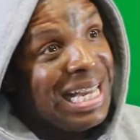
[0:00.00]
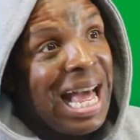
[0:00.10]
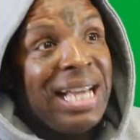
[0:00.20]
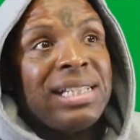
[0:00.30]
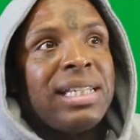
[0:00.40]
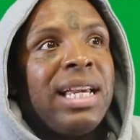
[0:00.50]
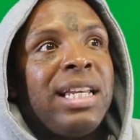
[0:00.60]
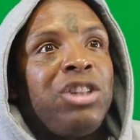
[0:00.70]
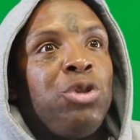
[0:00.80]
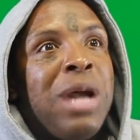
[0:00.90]
I ain't saying
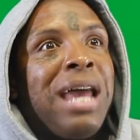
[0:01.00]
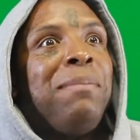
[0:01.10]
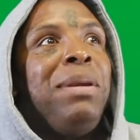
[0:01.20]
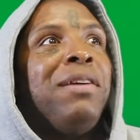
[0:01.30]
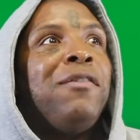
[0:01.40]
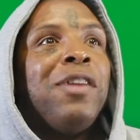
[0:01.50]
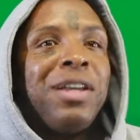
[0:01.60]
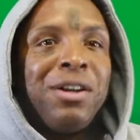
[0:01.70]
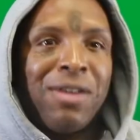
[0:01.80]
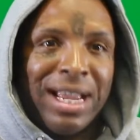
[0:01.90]
that you gotta be a
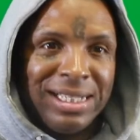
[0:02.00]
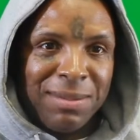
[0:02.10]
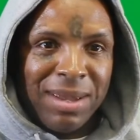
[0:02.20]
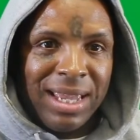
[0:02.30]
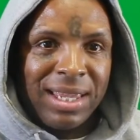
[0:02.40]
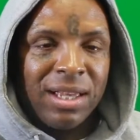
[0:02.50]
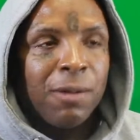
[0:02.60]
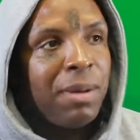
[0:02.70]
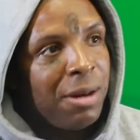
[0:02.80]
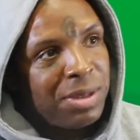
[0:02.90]
fucking crazy man
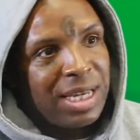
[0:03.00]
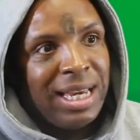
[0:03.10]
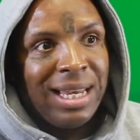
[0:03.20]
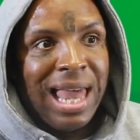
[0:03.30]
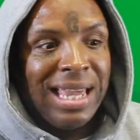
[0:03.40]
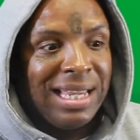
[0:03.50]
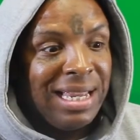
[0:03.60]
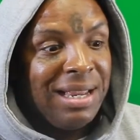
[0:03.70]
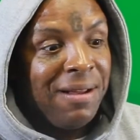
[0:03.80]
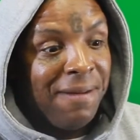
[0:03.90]
killer, but I'm saying like
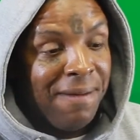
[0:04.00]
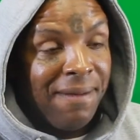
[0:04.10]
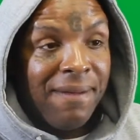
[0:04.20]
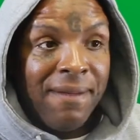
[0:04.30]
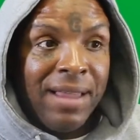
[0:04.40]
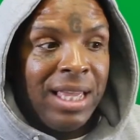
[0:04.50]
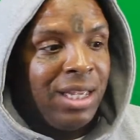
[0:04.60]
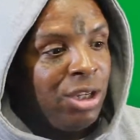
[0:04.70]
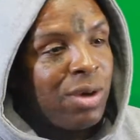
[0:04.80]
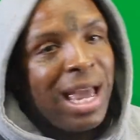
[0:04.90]

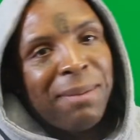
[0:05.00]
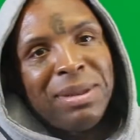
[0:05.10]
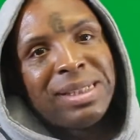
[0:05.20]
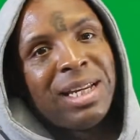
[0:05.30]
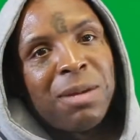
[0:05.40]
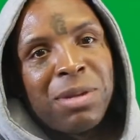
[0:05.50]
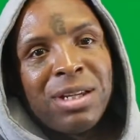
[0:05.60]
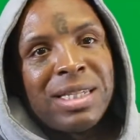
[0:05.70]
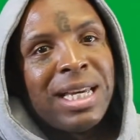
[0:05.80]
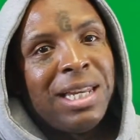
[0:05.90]
you can't be sitting up
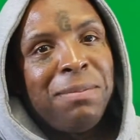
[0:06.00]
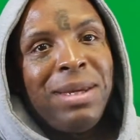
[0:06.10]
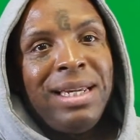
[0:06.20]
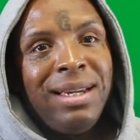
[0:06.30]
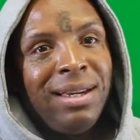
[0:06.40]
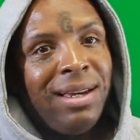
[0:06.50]
there telling me